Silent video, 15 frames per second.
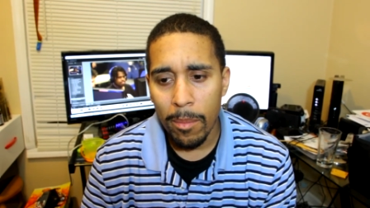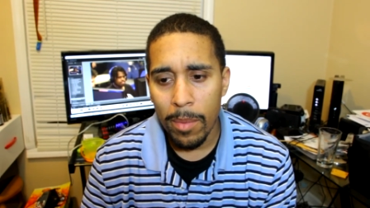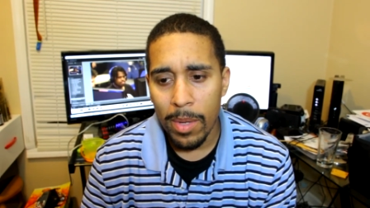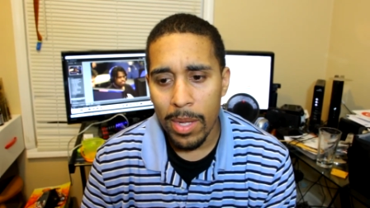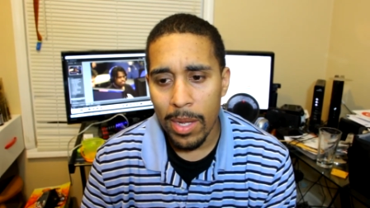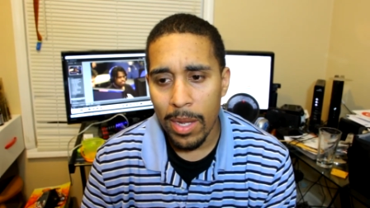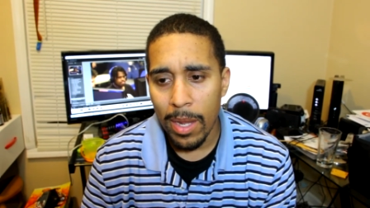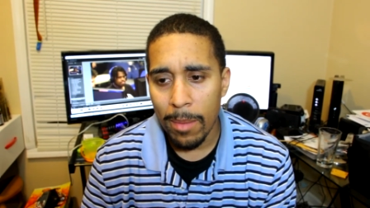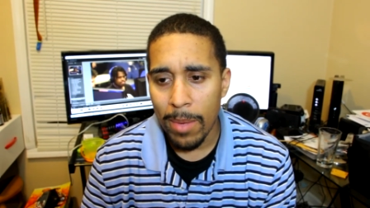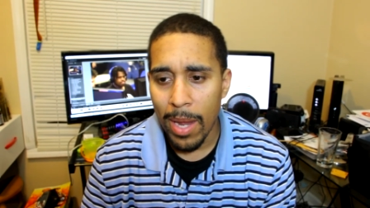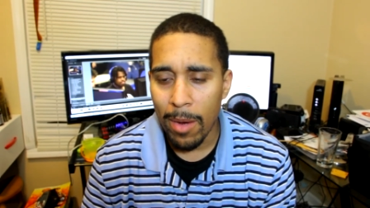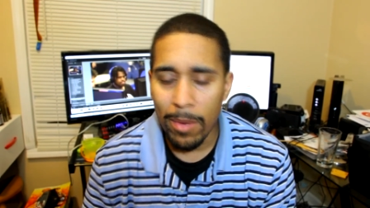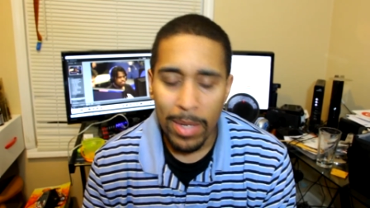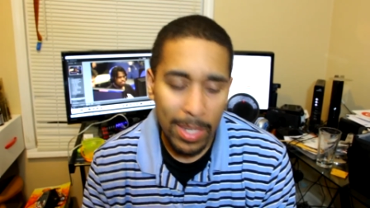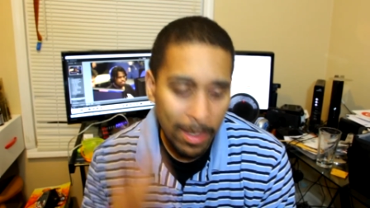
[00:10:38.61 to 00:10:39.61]
But I'm
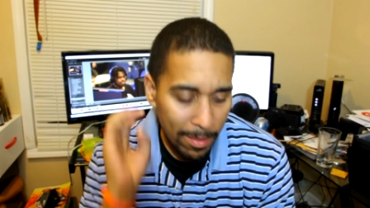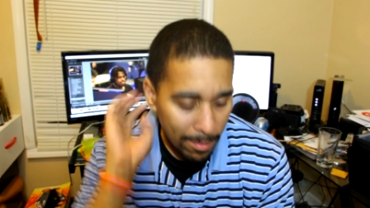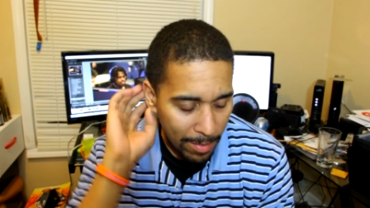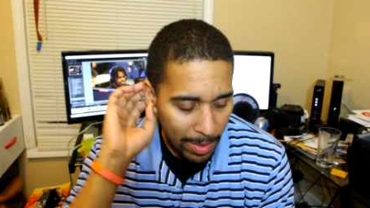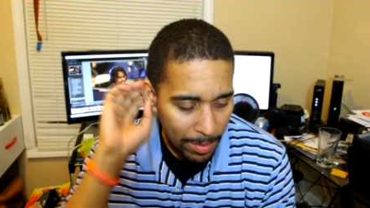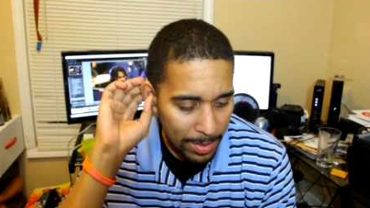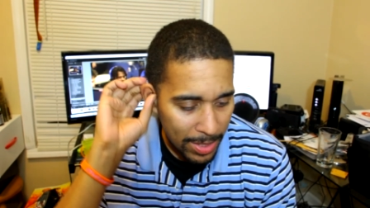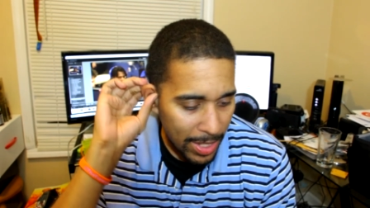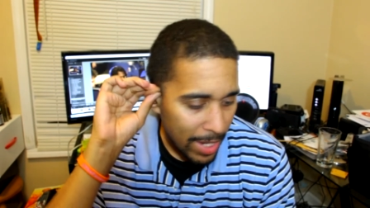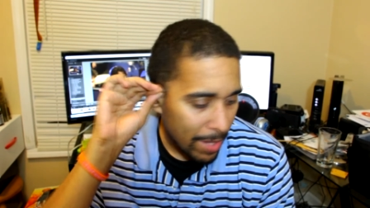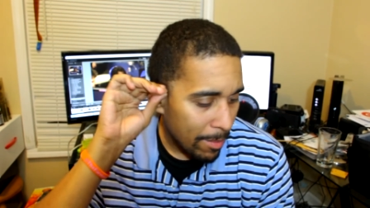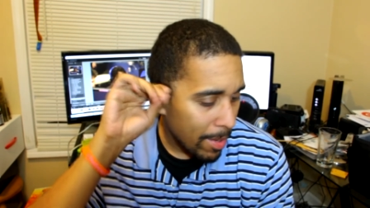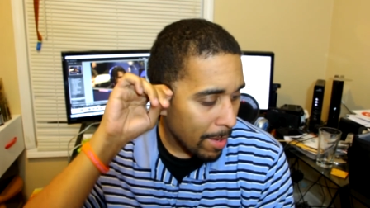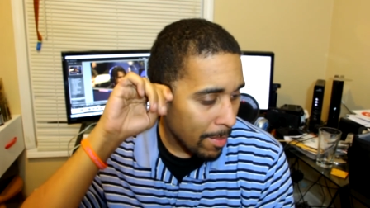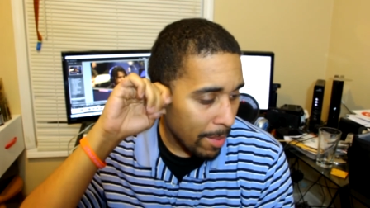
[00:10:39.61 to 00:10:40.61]
not really upset
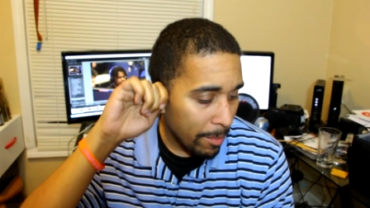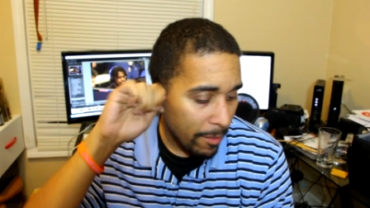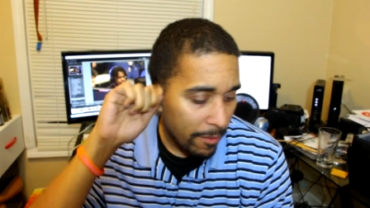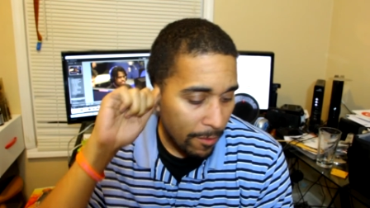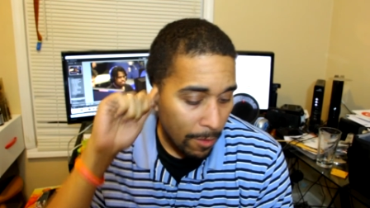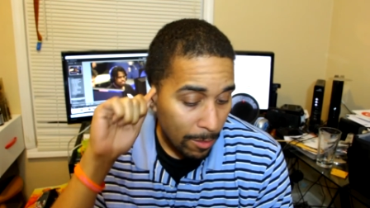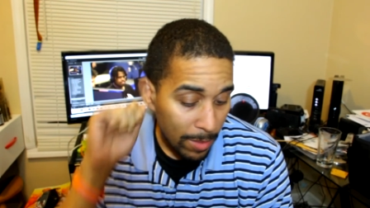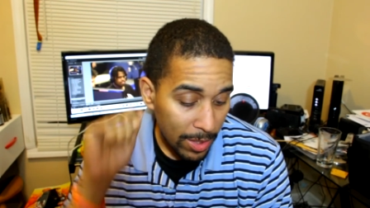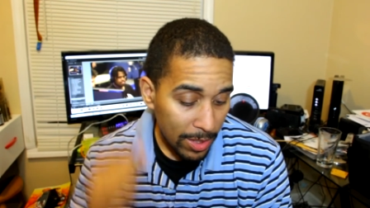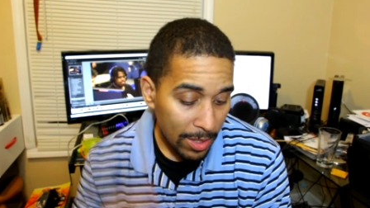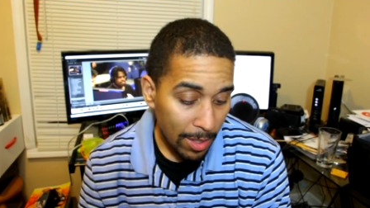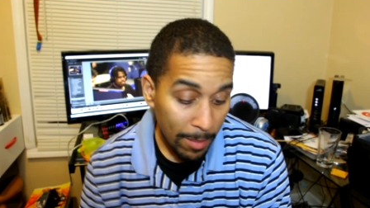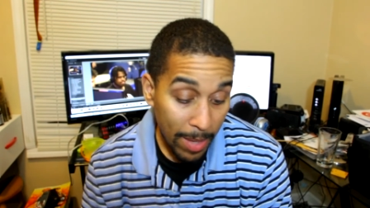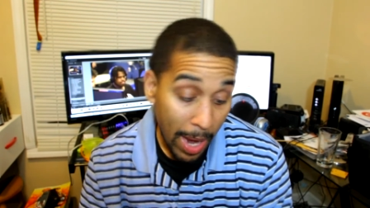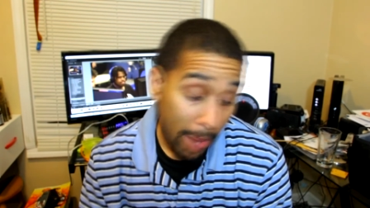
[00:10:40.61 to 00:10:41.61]
about my
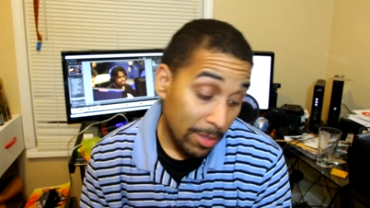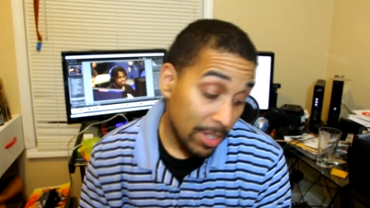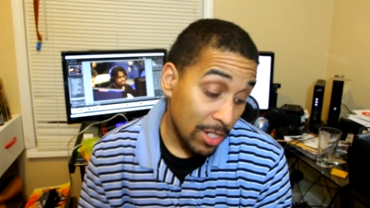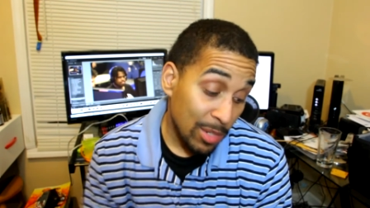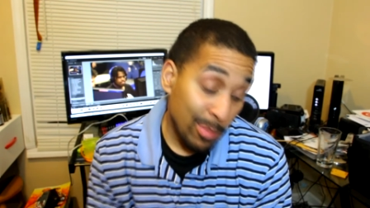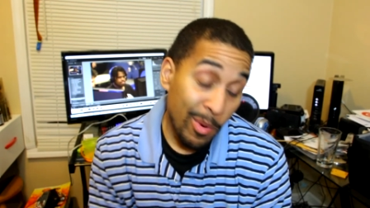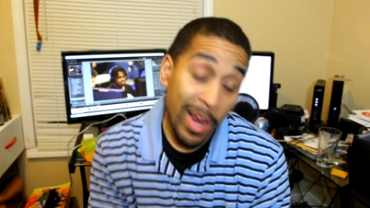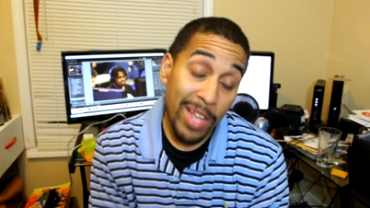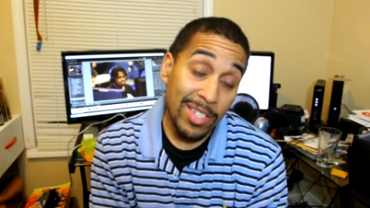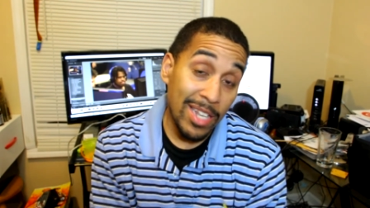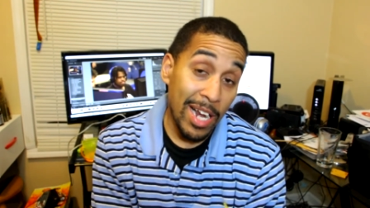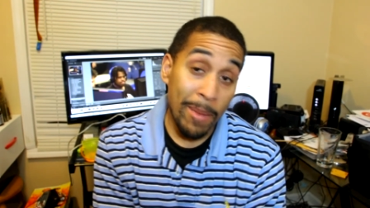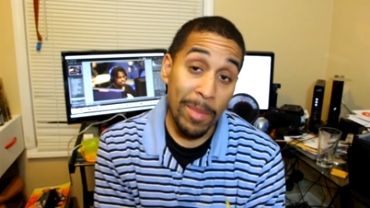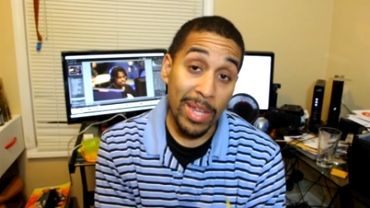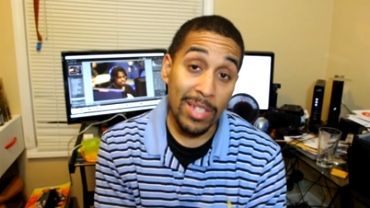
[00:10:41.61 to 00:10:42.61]
performance. I mean, I was just surprised
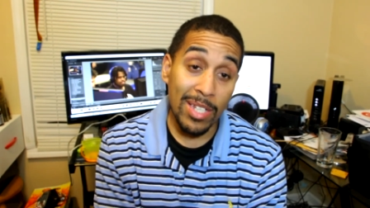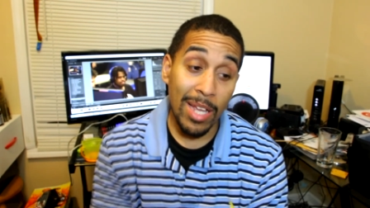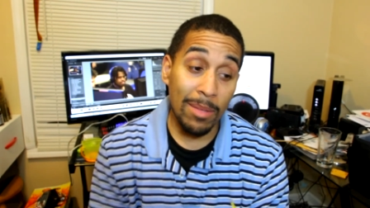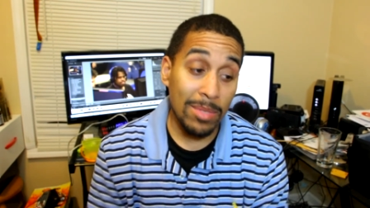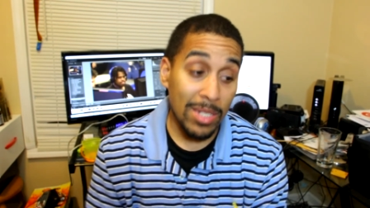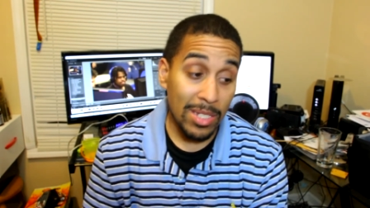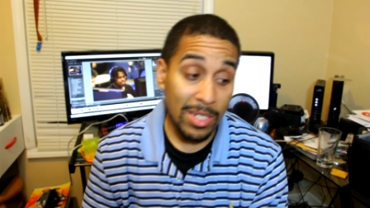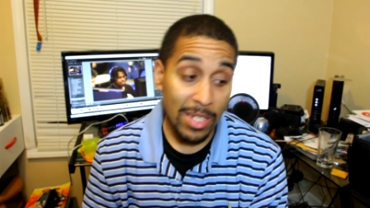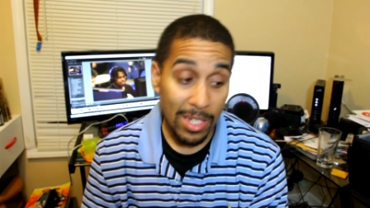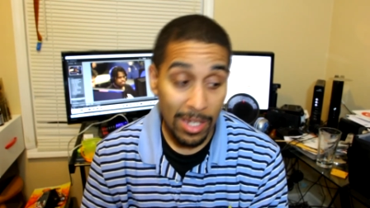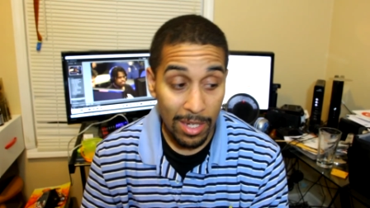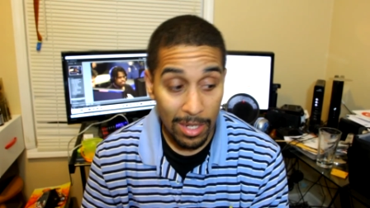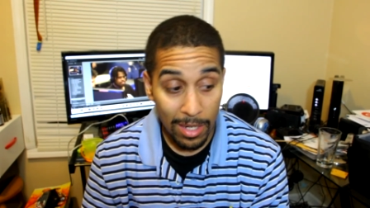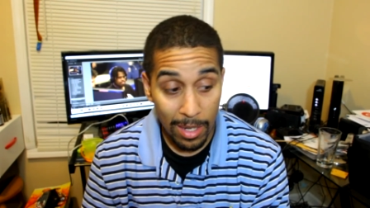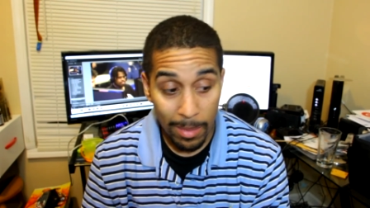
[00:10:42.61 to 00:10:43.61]
that I made top 16.
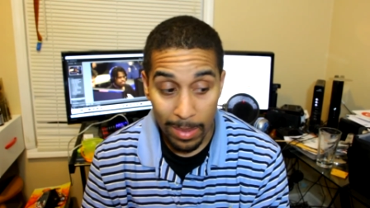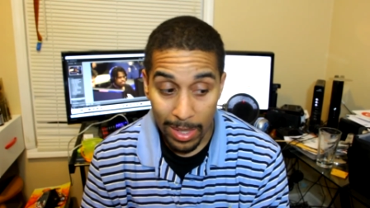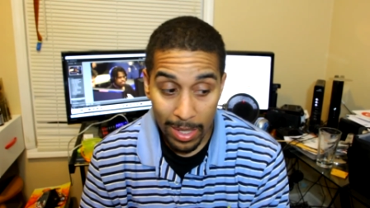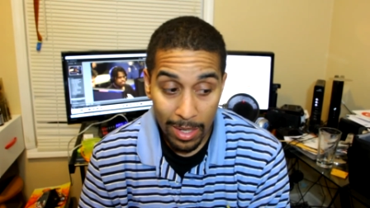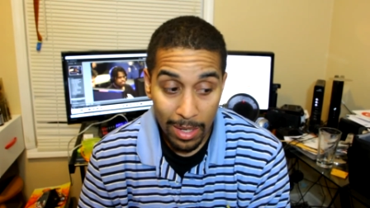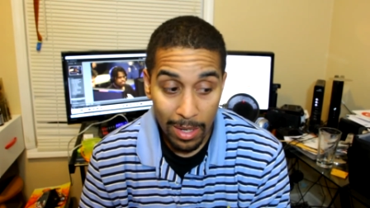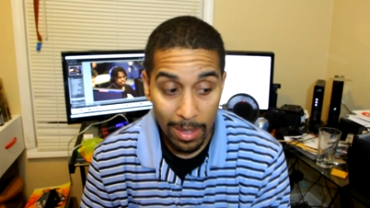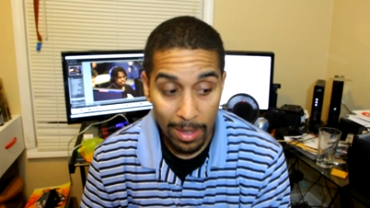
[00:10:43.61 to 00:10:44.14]
I mean,